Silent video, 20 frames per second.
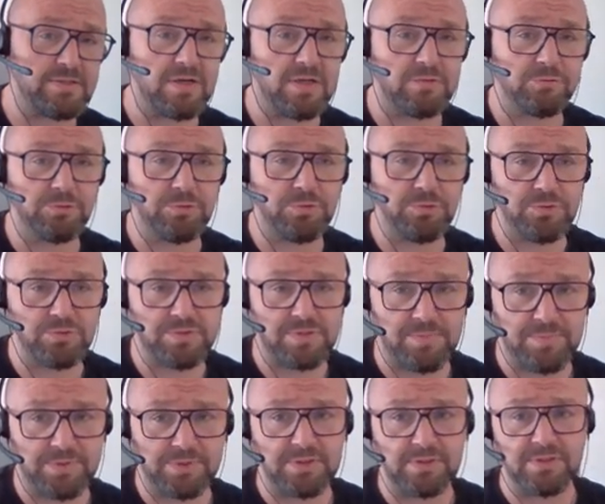on how to use a
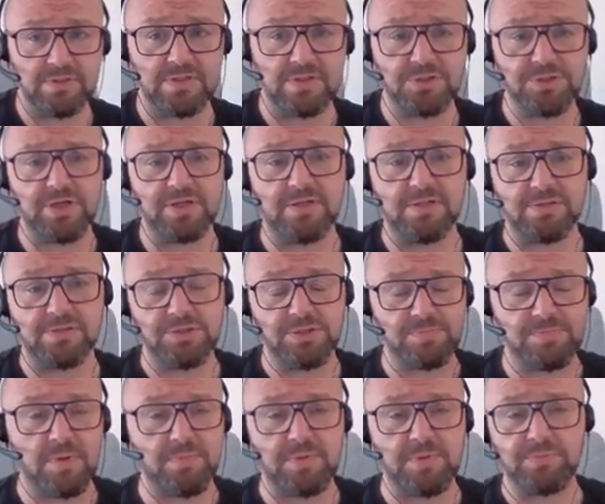particular channel
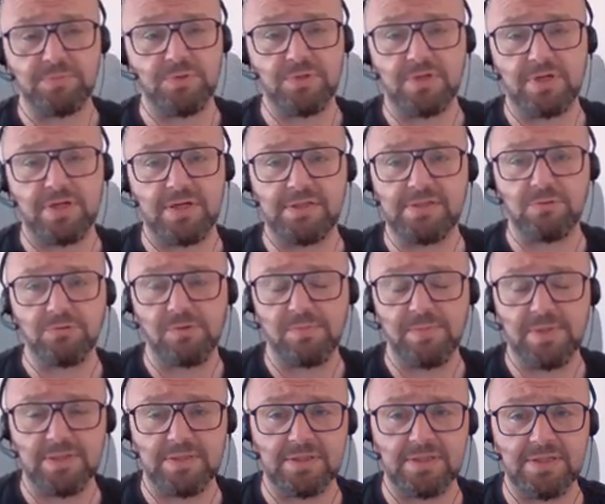just pop up to your head
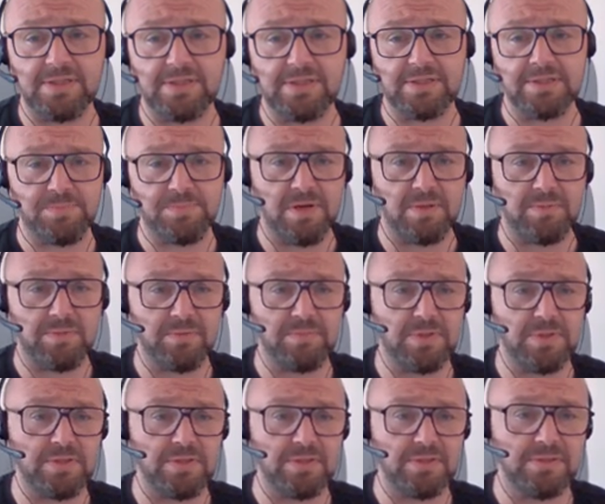automatically, it's
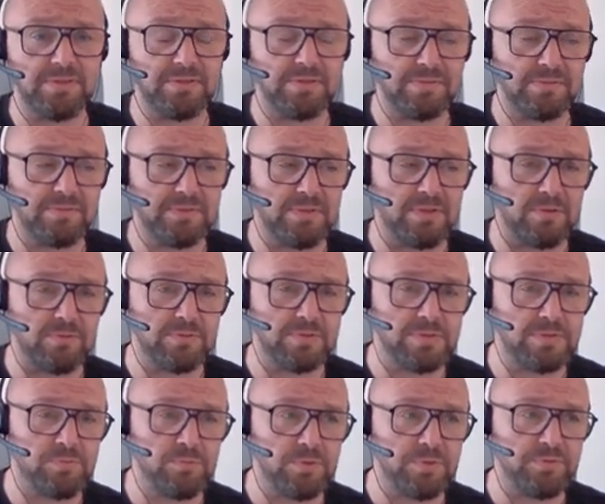probably,
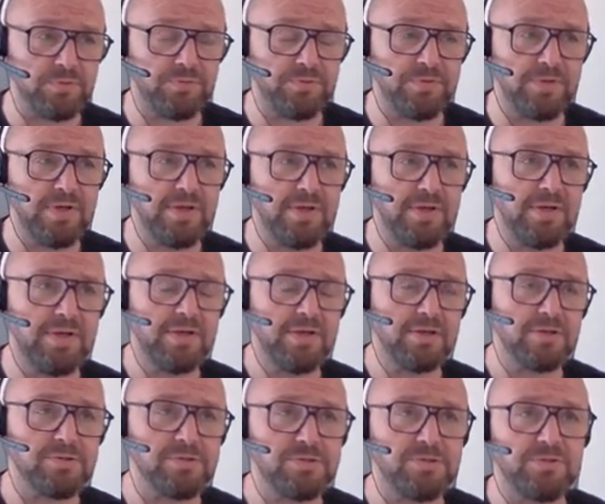it's worth
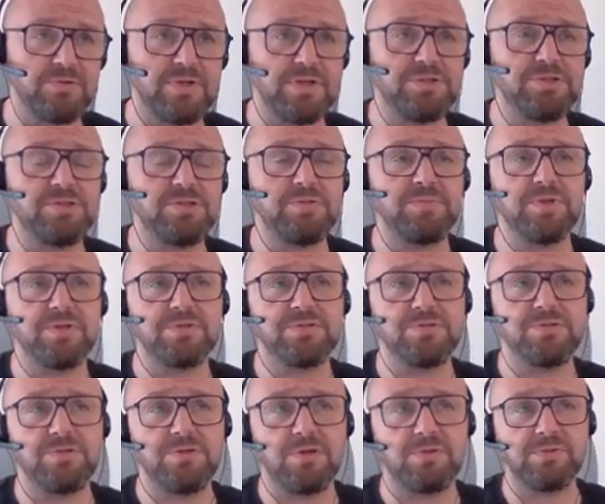consideration
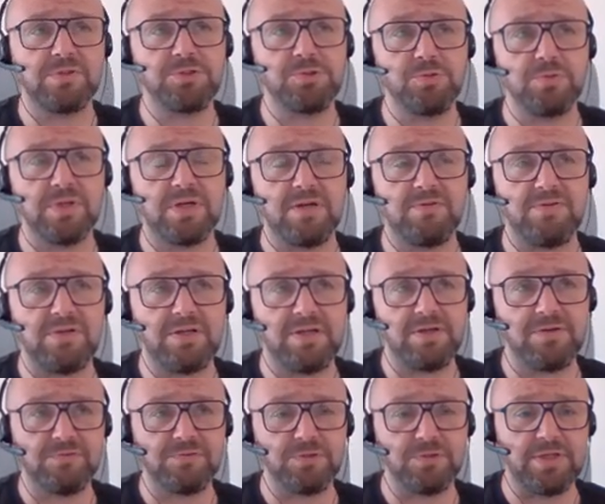because you know that you will have a
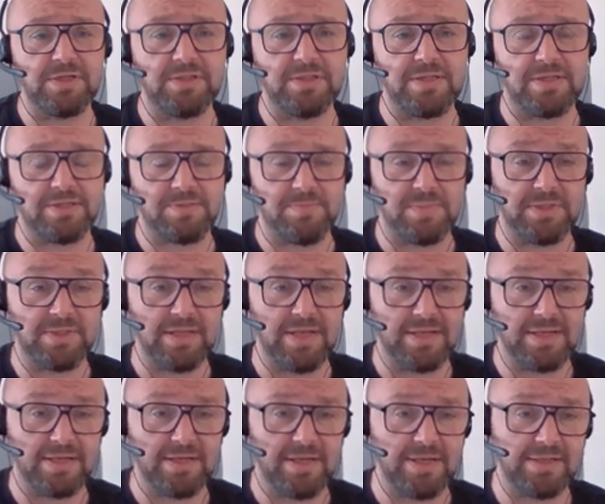lot of good ideas. But
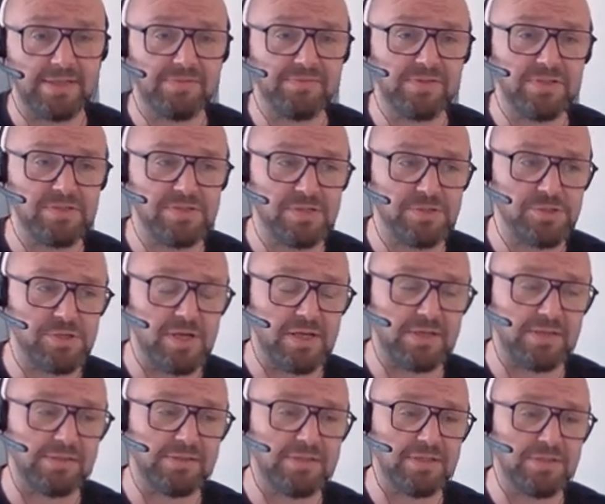then again, if there's a
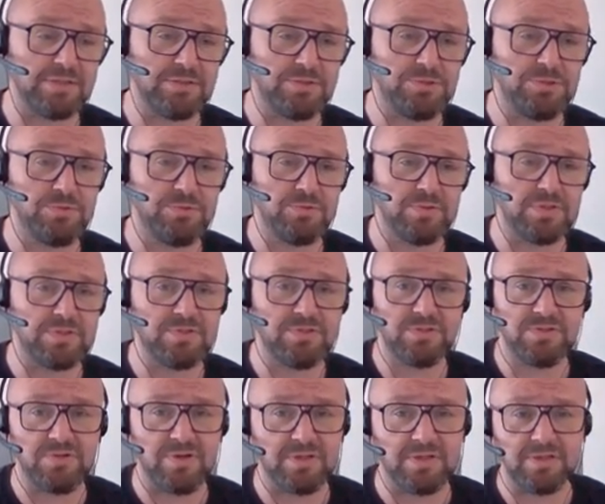channel that you are
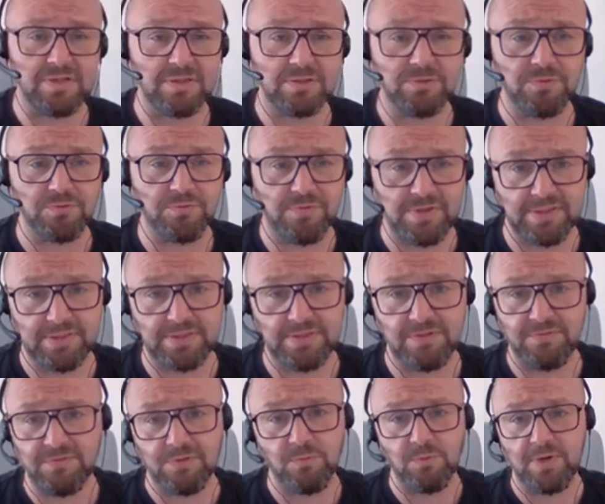struggling to find
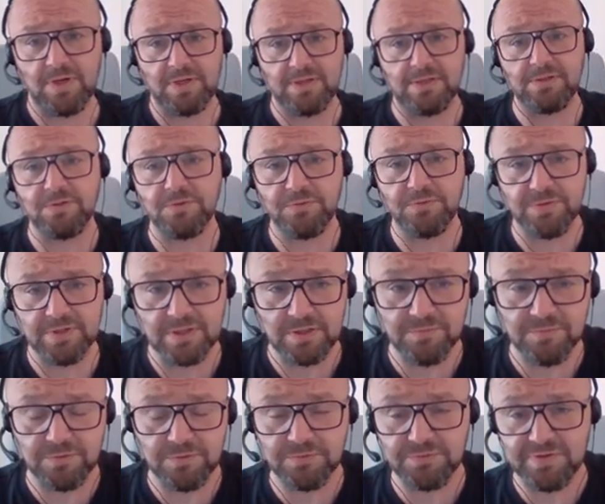even one and you're
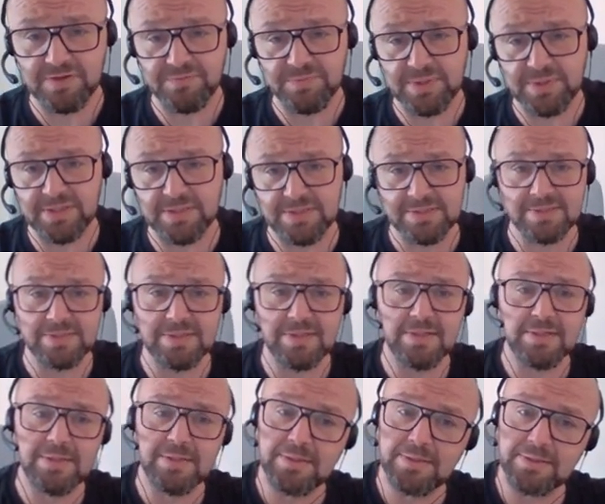thinking for 5 minutes,
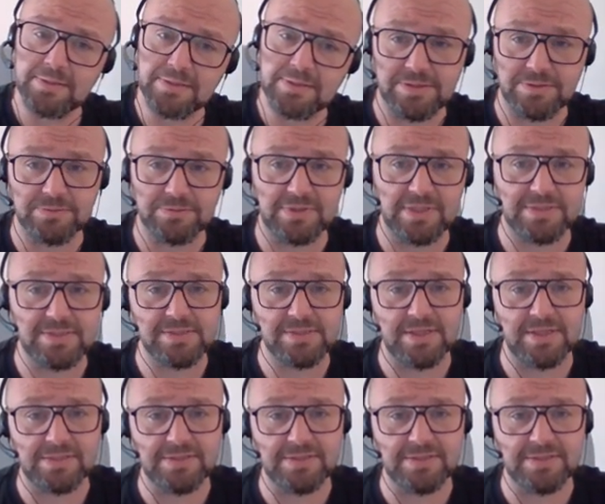so that's